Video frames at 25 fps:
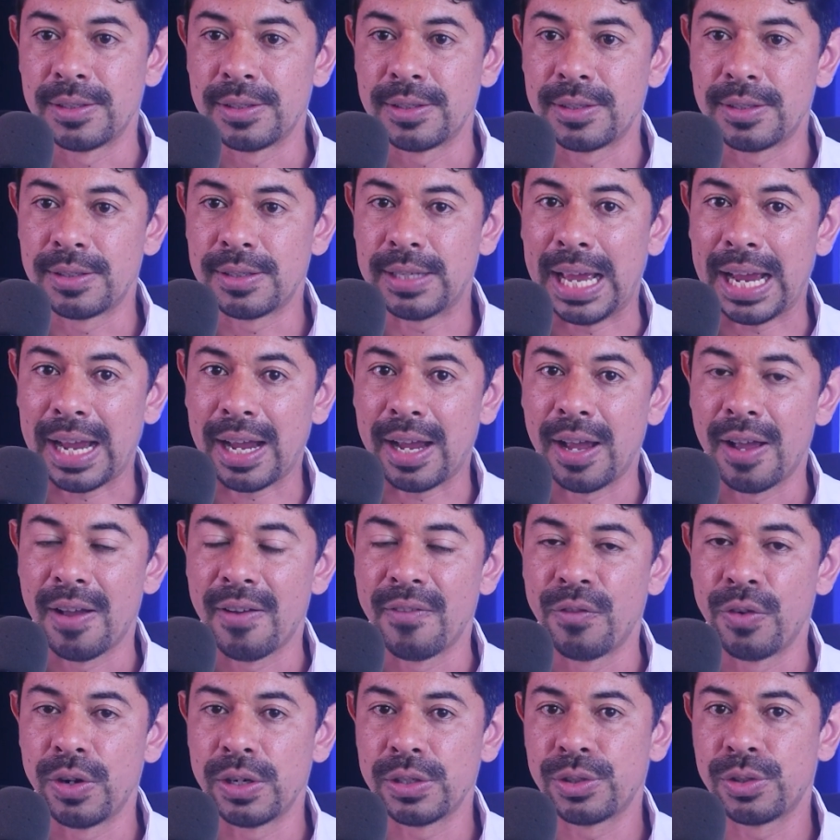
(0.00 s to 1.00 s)
sick
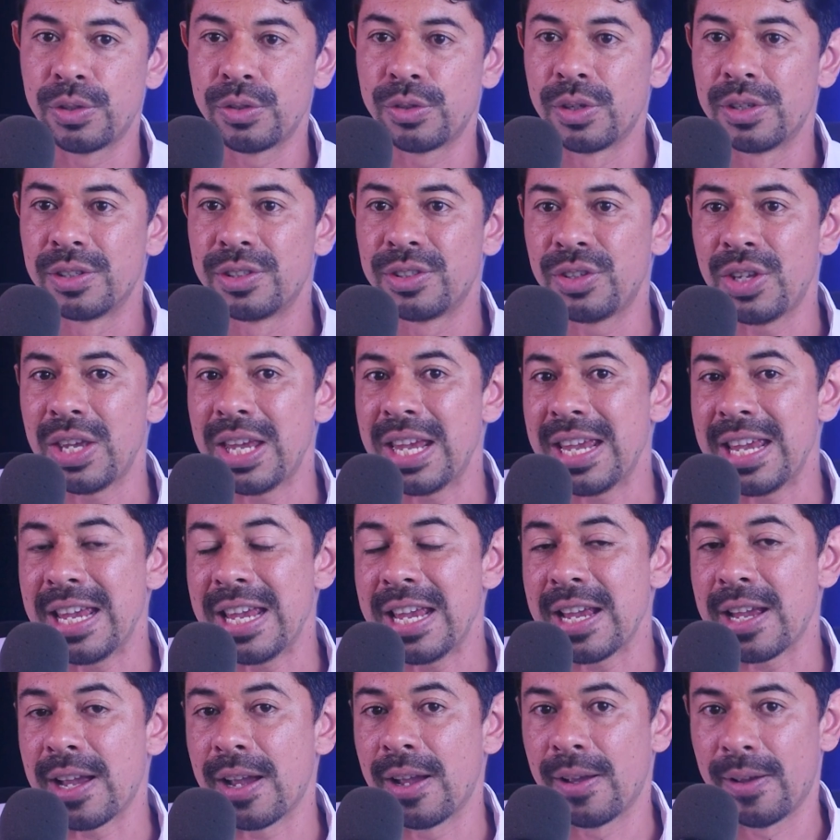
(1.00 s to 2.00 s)
versus
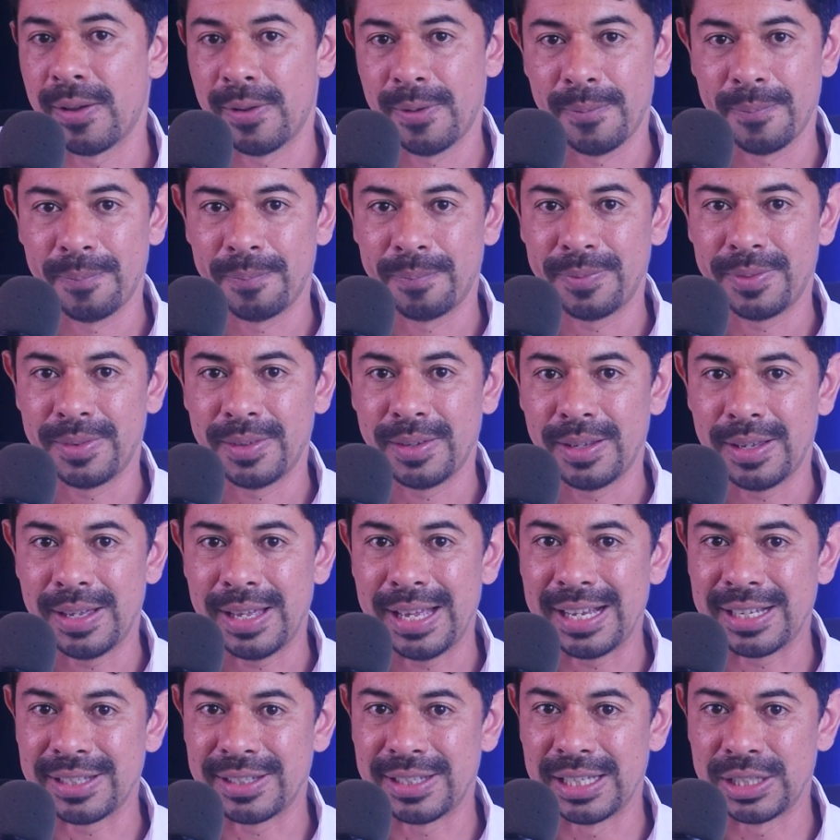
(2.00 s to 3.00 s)
seek,
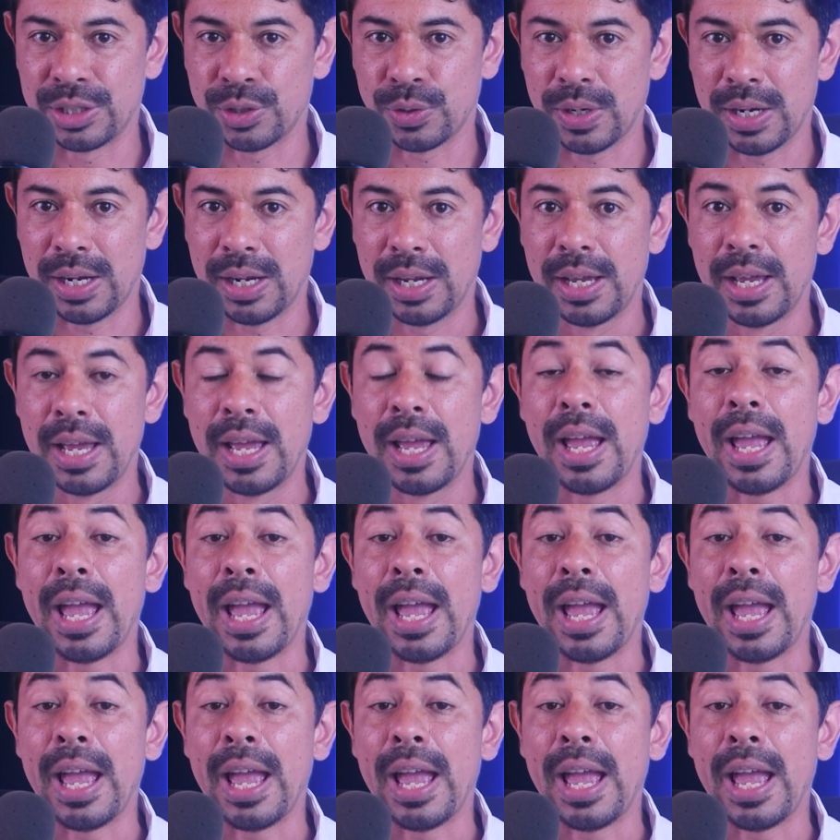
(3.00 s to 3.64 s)
etc.